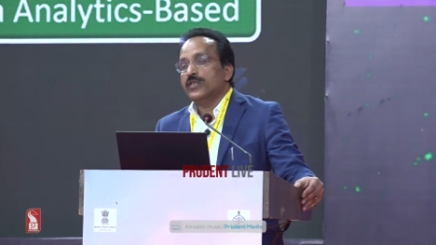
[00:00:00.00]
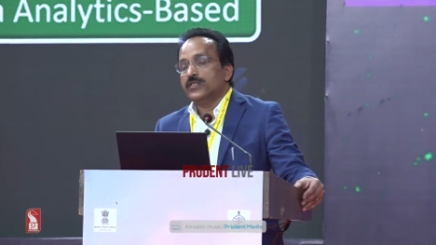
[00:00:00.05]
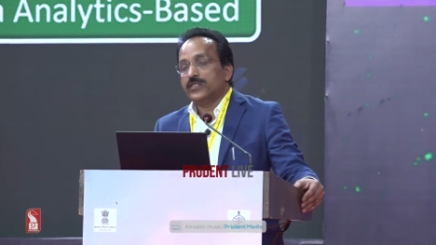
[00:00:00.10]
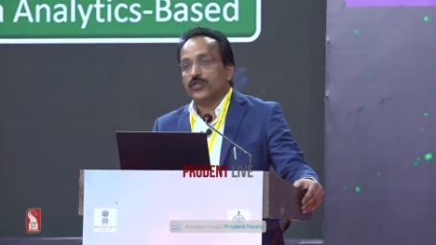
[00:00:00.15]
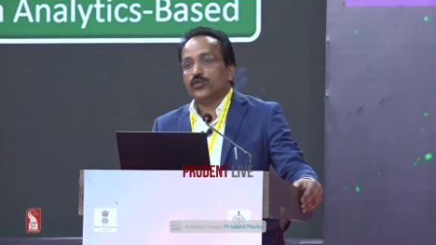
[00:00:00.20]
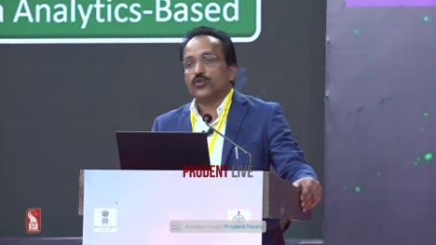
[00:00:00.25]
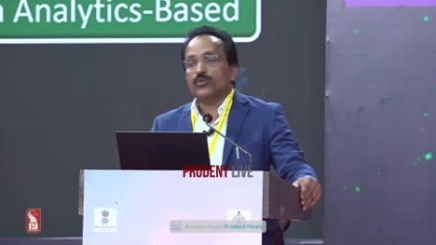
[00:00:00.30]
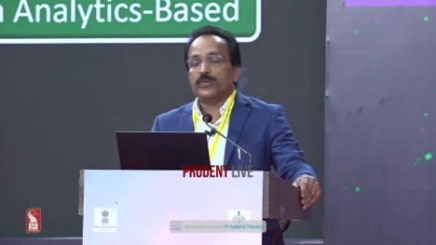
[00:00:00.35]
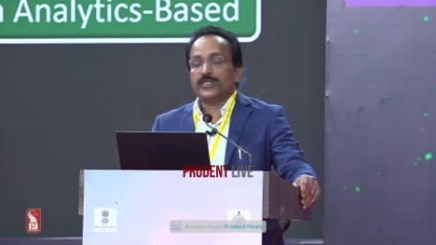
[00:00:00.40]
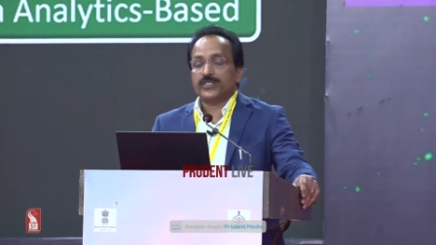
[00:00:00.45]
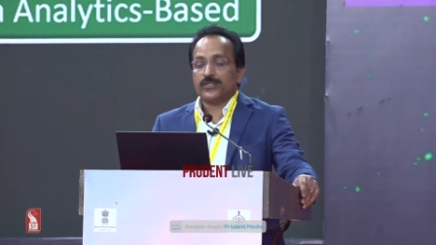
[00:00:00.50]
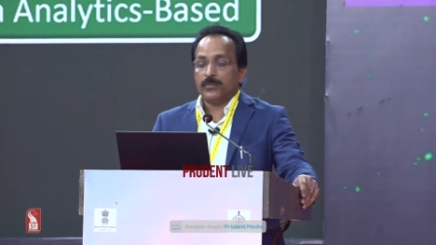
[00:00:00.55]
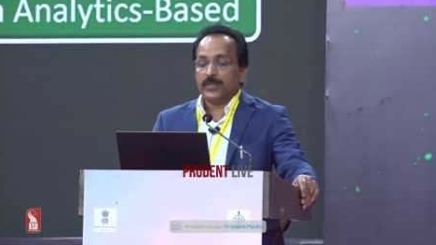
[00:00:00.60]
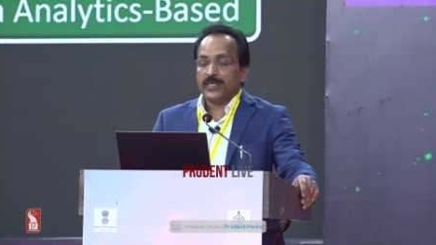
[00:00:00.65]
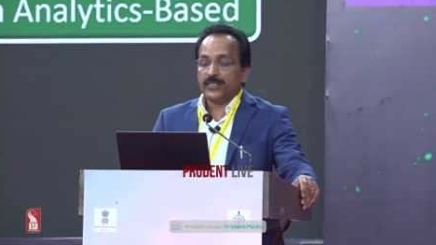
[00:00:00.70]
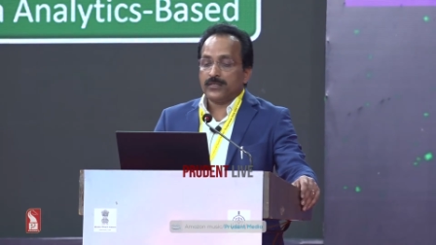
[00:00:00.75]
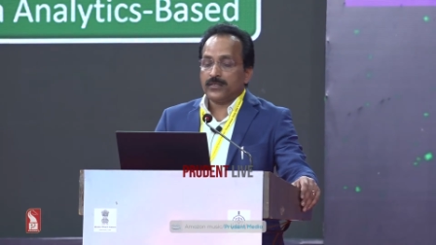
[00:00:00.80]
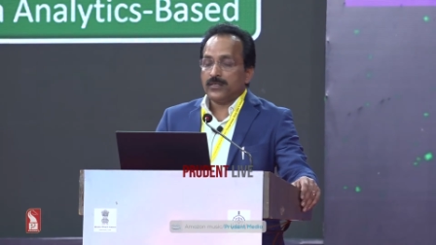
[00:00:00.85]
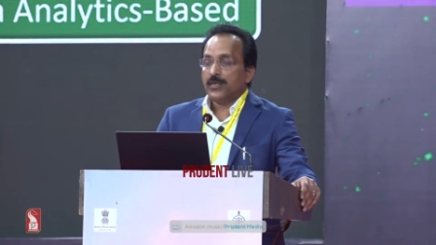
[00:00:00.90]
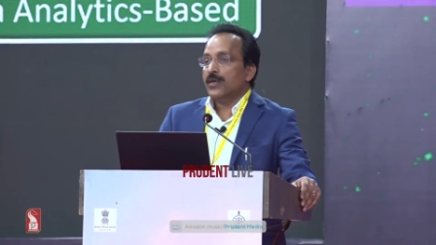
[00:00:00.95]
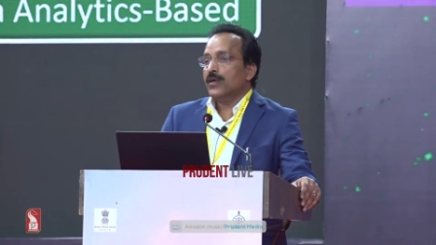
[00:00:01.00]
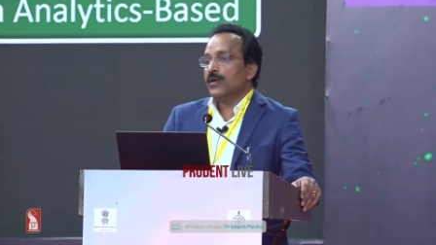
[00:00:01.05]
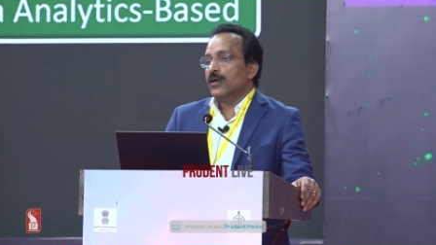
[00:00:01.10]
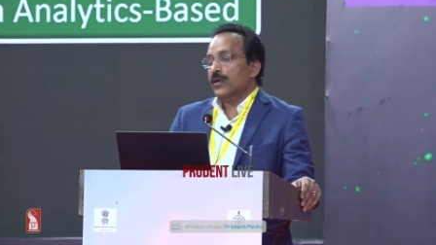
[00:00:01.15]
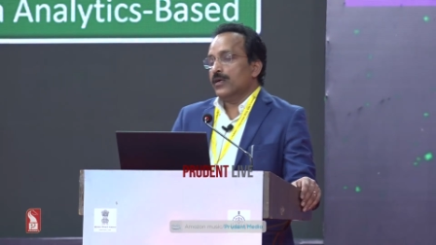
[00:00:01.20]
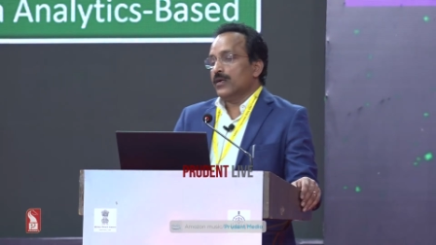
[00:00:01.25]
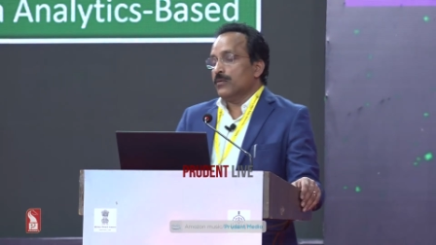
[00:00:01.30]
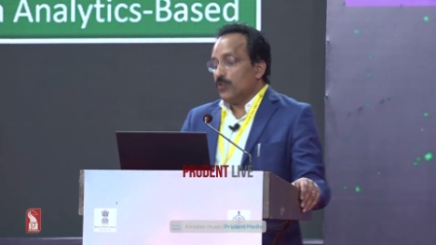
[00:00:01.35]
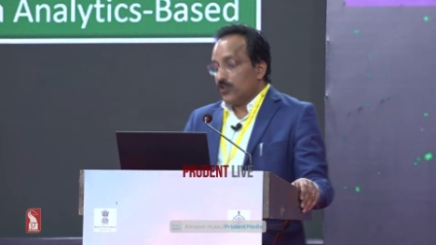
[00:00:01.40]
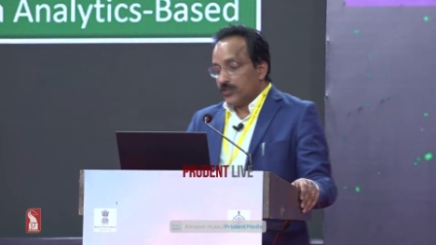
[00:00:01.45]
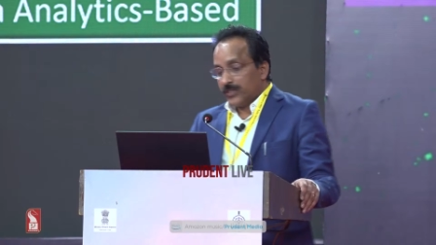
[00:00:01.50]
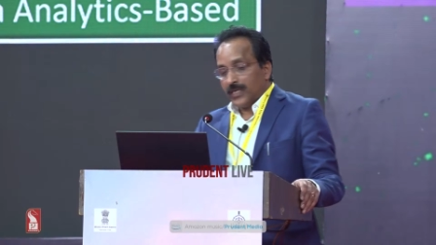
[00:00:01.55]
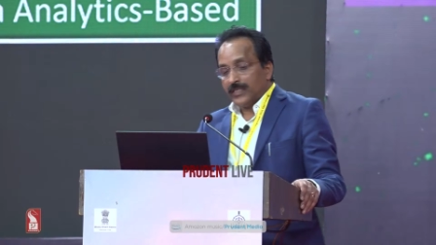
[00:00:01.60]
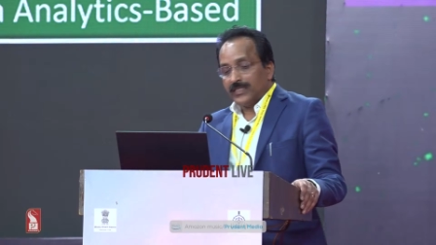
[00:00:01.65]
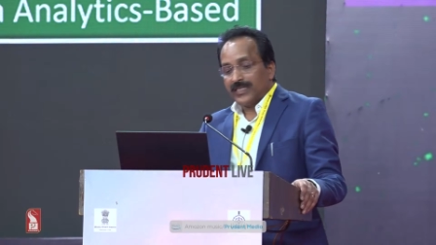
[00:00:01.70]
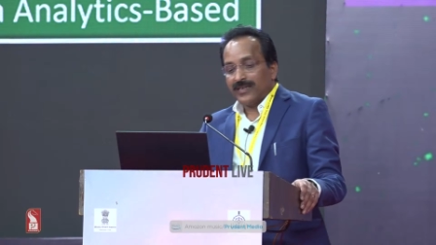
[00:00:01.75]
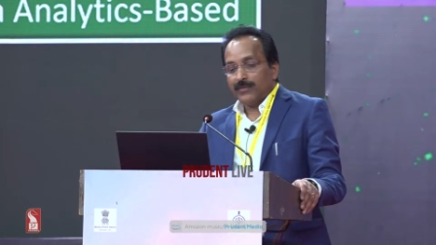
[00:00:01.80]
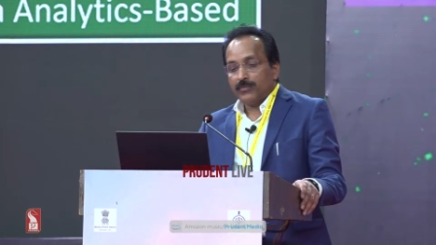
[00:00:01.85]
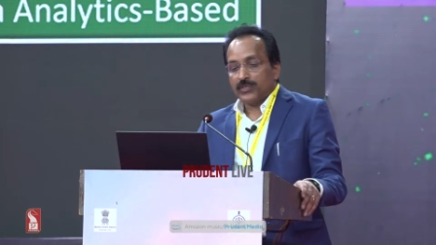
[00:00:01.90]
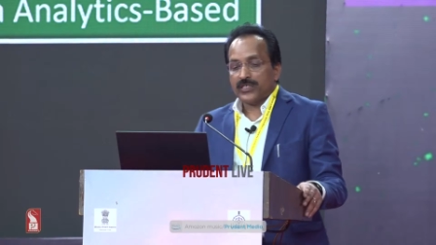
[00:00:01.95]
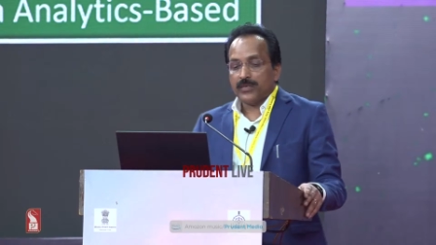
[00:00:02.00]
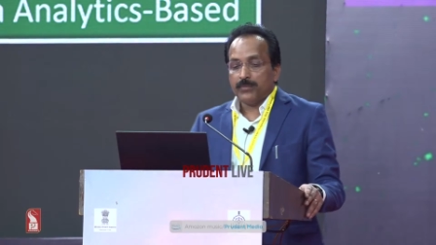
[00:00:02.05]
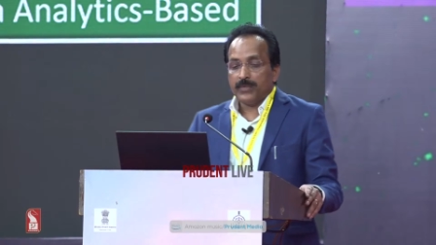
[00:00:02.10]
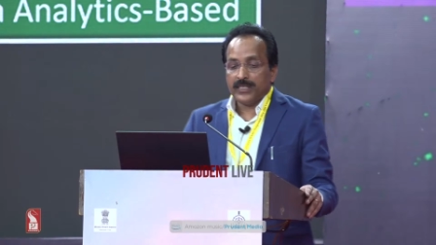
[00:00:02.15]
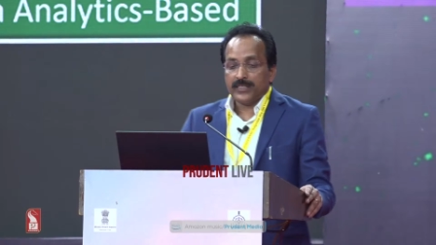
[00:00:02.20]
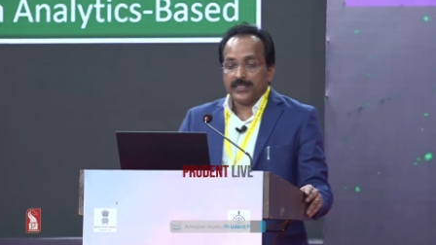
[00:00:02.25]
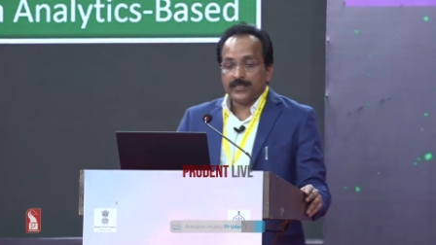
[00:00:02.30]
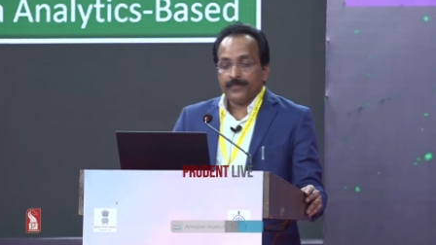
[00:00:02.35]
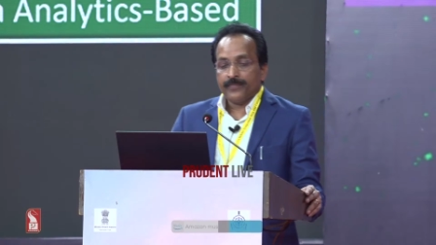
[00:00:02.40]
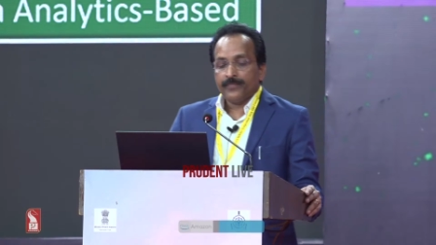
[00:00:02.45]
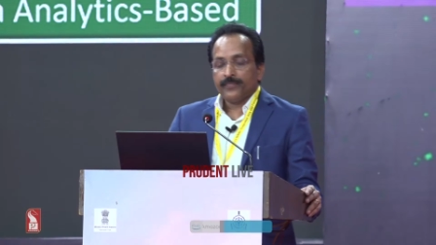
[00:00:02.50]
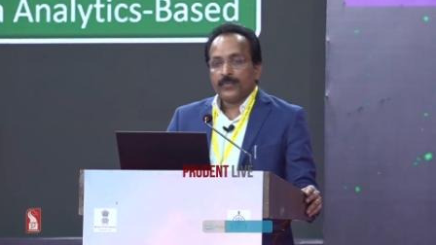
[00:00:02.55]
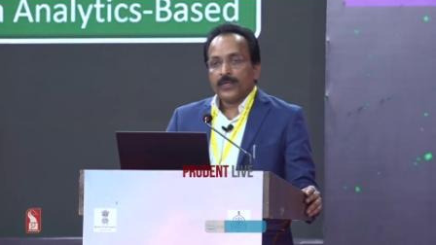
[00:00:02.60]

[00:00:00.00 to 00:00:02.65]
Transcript: in situ measurements, remote sensing measurements,